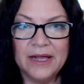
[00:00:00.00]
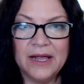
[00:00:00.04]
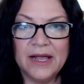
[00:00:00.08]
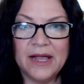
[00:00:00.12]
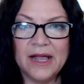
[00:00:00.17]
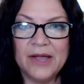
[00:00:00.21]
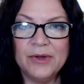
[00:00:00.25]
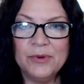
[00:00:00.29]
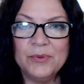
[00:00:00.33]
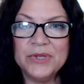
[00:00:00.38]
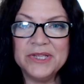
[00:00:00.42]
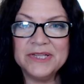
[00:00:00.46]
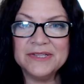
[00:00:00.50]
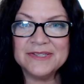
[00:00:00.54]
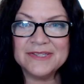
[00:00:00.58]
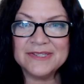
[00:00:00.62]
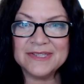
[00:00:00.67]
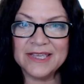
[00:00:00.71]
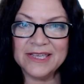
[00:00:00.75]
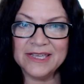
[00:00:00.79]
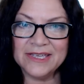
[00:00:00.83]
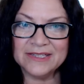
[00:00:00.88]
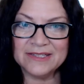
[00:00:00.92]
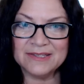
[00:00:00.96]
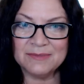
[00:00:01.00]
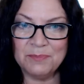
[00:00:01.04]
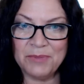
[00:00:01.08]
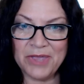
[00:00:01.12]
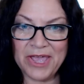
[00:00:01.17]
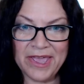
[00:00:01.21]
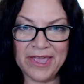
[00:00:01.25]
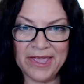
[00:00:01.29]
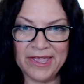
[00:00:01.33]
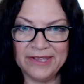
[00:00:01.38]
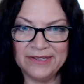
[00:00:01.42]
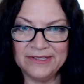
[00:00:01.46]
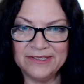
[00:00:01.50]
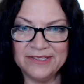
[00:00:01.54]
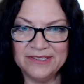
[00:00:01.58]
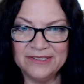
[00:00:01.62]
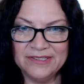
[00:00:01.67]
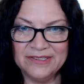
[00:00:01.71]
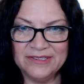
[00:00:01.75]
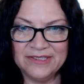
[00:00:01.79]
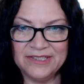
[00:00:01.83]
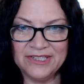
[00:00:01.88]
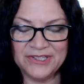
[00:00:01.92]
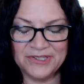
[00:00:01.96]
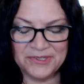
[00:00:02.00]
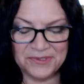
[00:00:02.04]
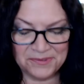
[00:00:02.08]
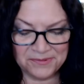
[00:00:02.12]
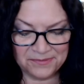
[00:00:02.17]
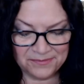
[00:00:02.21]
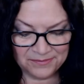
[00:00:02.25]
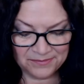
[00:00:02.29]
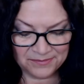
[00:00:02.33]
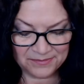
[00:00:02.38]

I wouldn't say it's bad, you know.